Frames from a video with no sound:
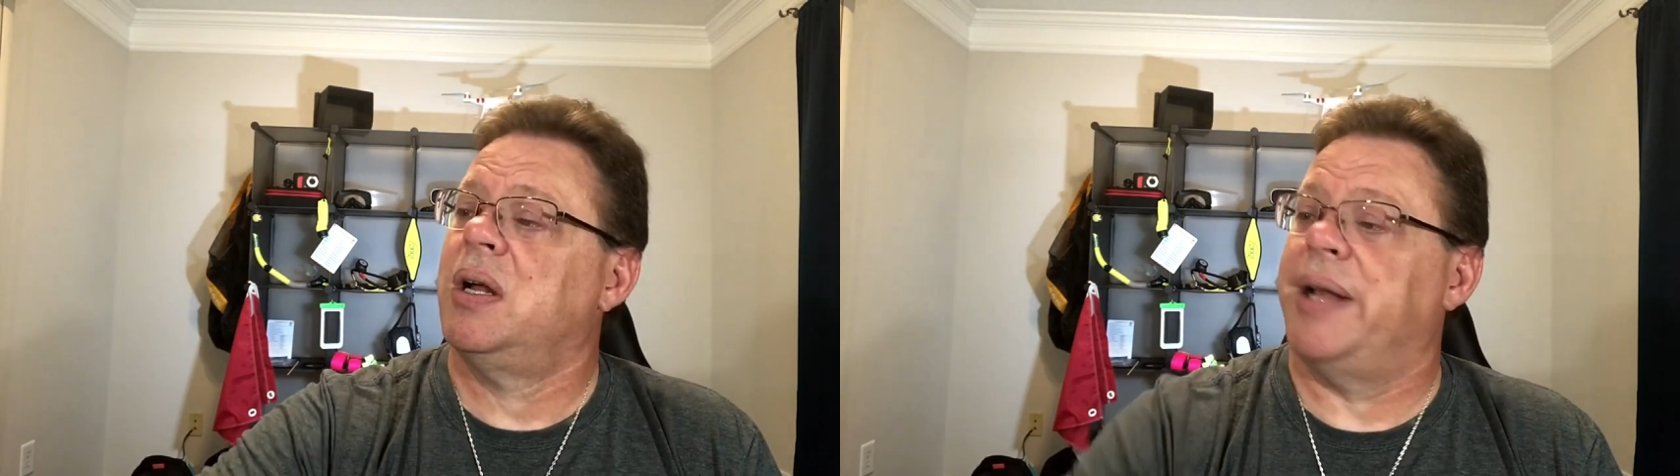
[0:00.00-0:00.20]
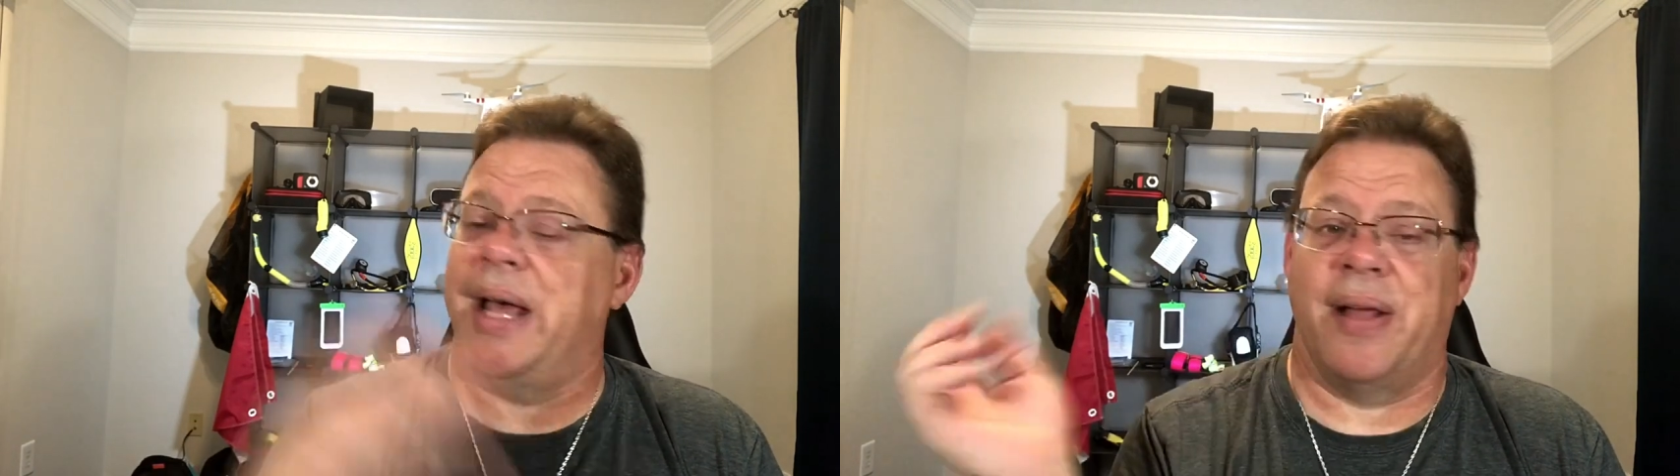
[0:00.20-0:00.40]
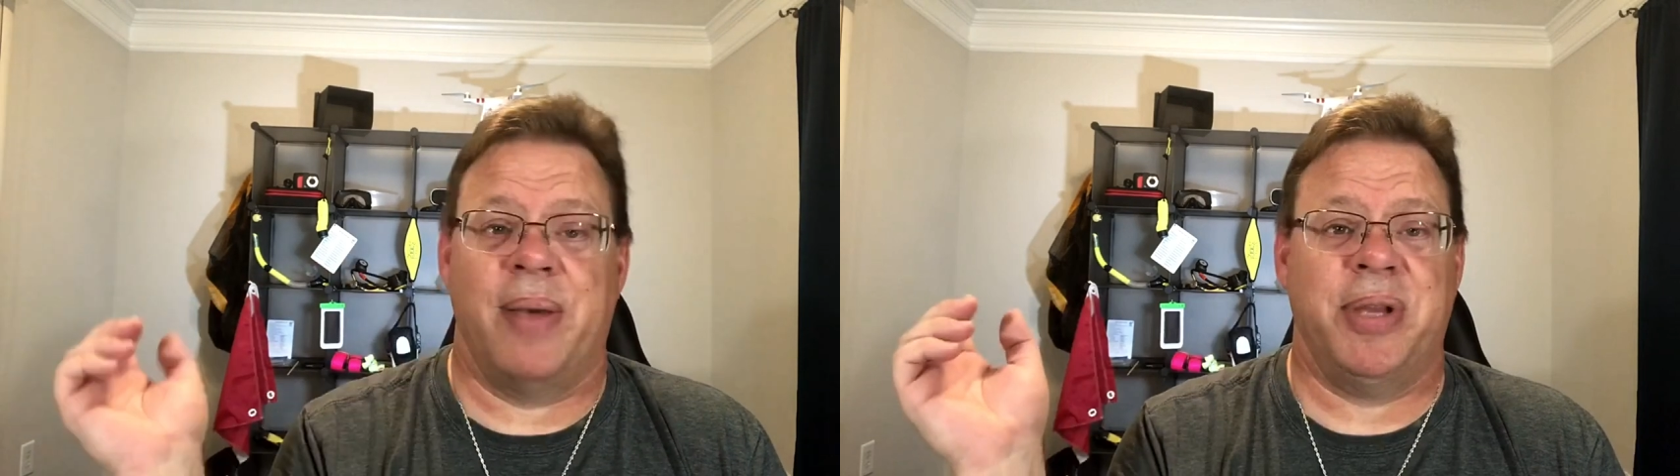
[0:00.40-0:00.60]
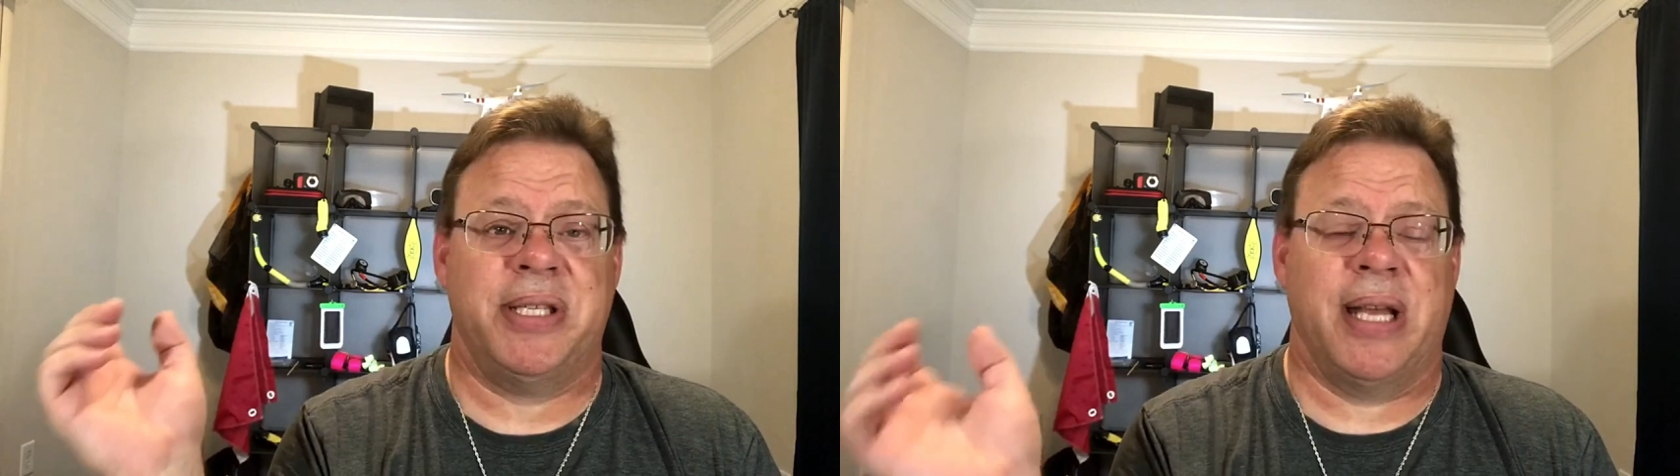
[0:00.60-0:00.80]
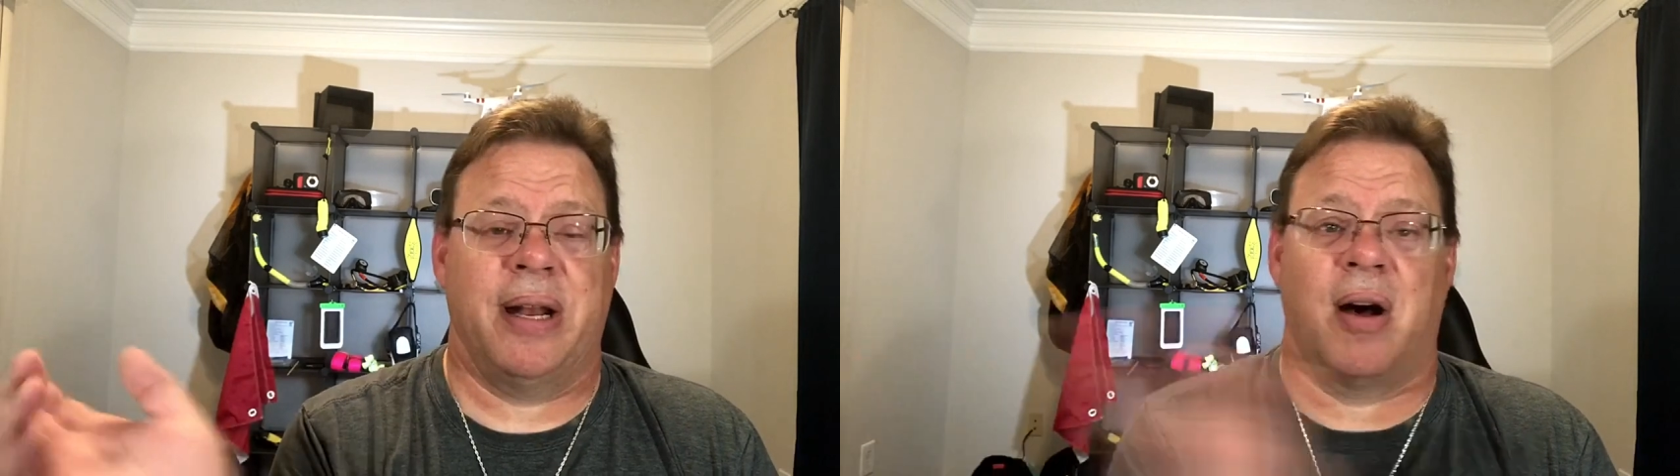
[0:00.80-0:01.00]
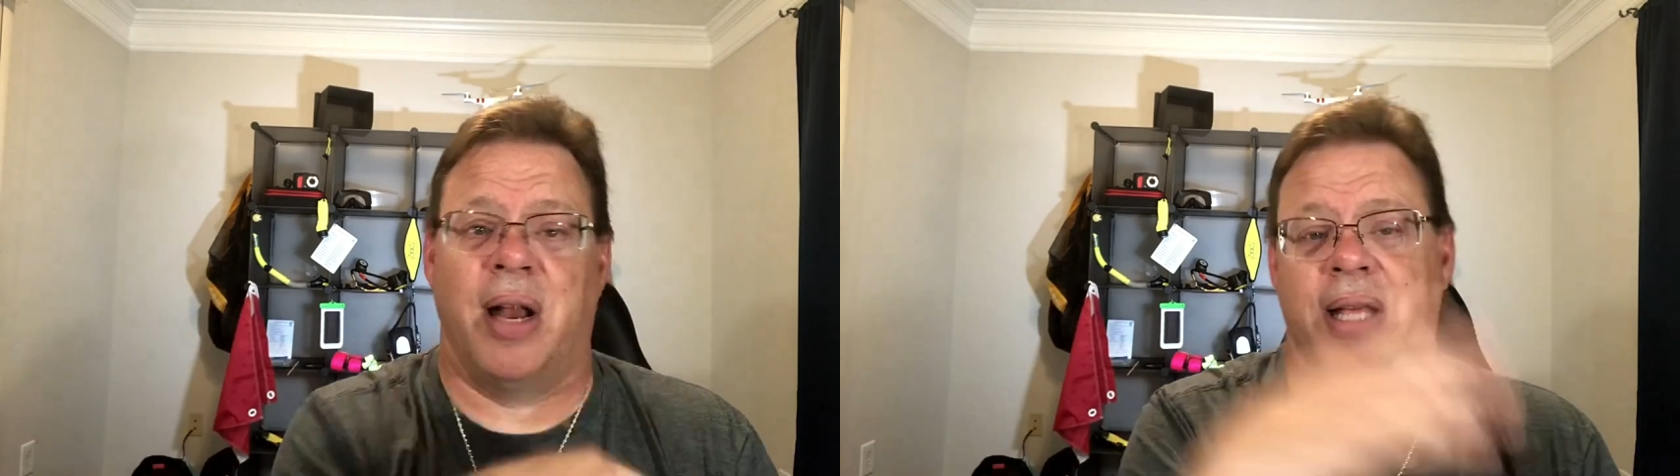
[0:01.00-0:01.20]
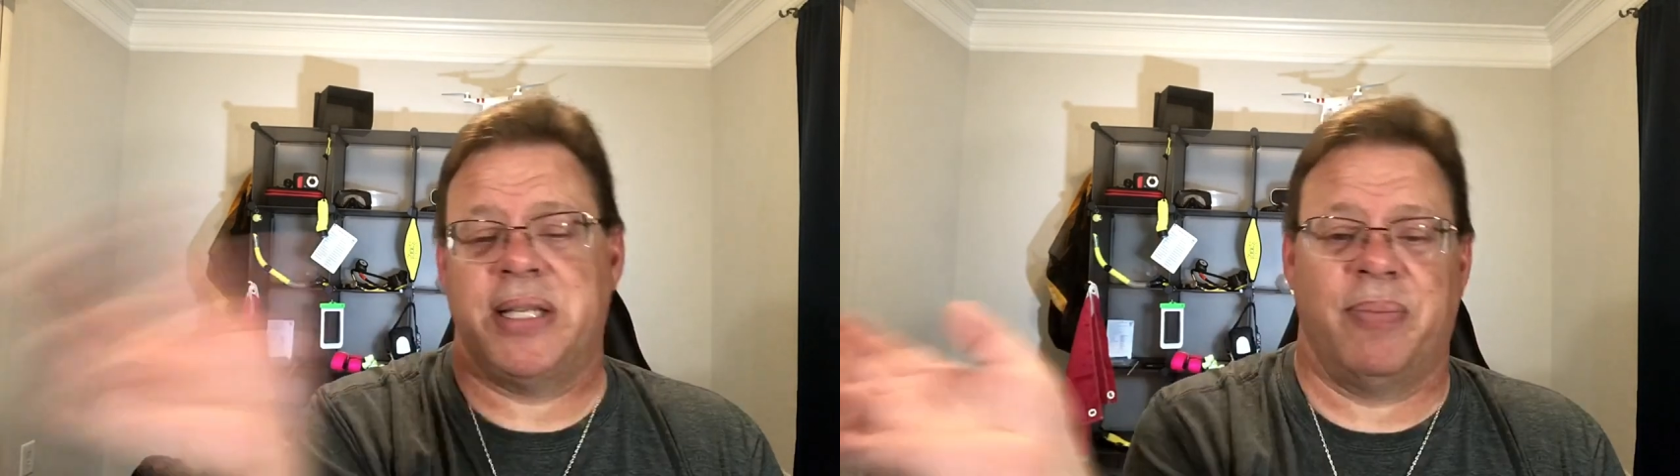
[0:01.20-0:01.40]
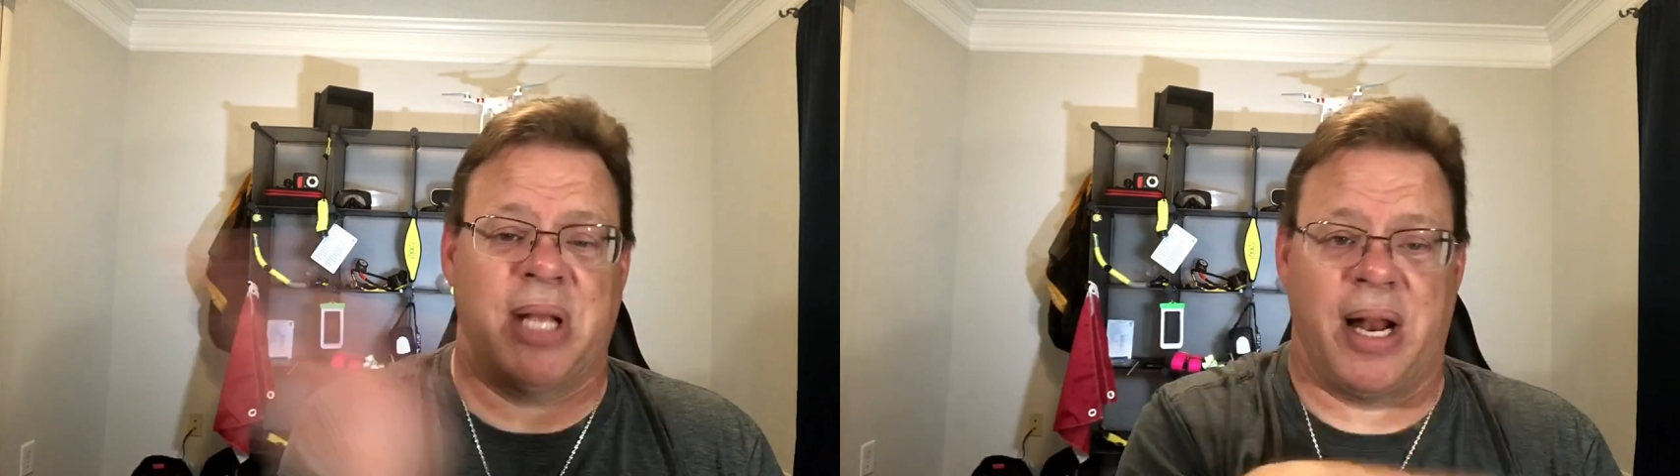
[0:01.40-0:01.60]
Now, that being said, all that
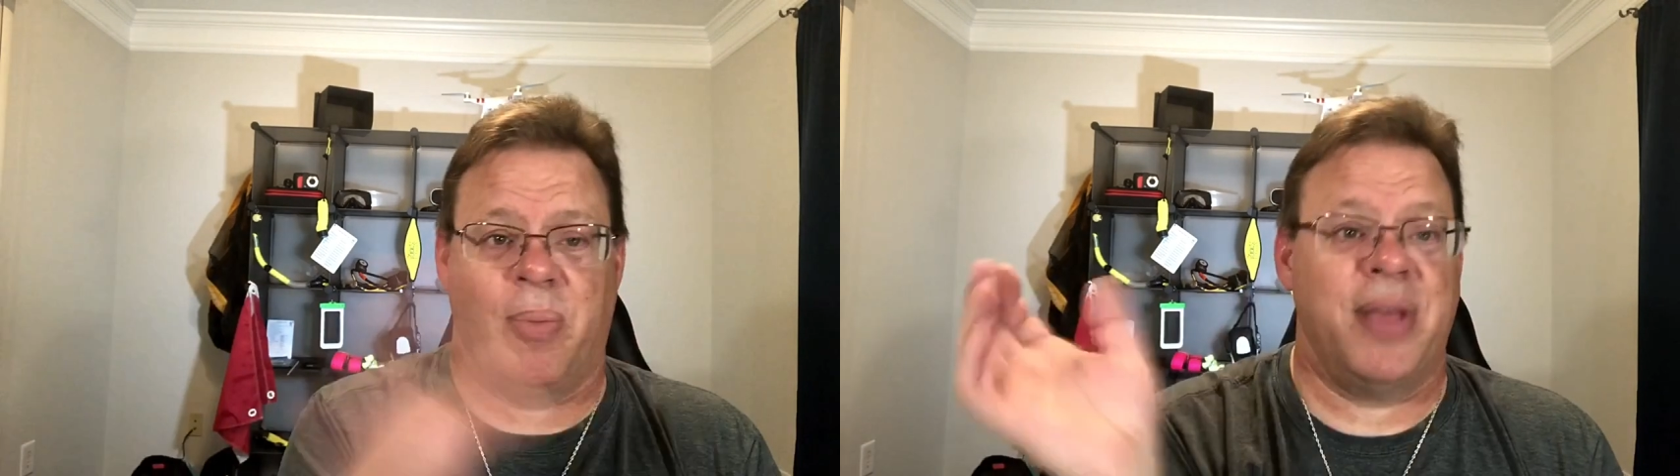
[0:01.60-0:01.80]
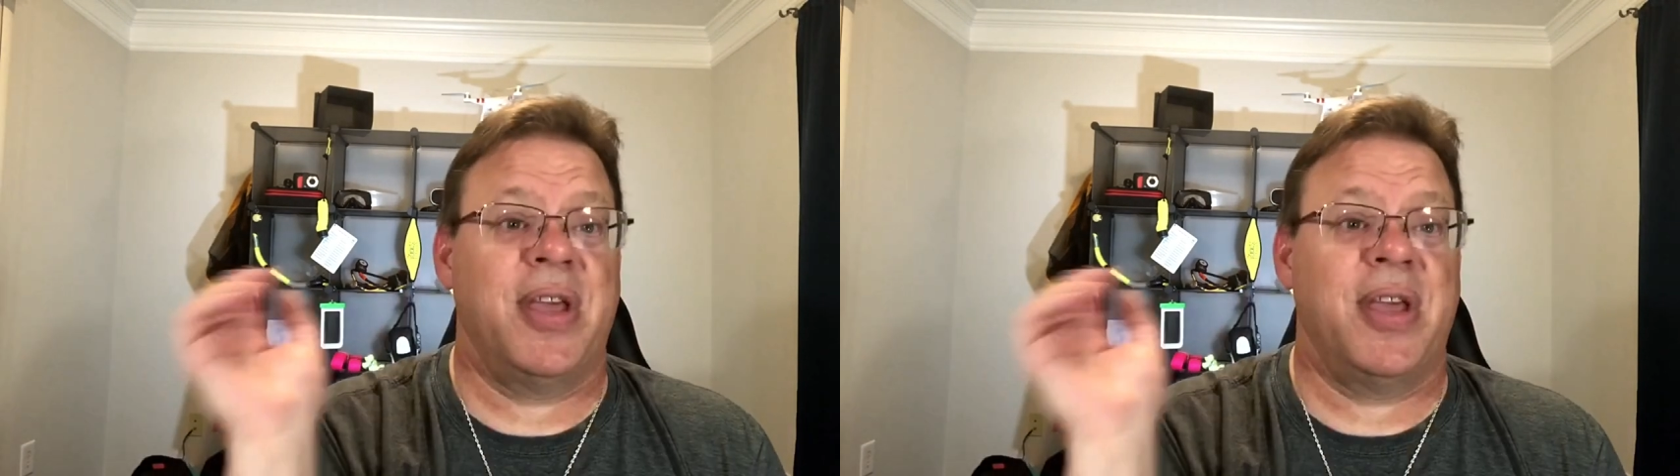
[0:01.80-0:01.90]
stuff is out of the way.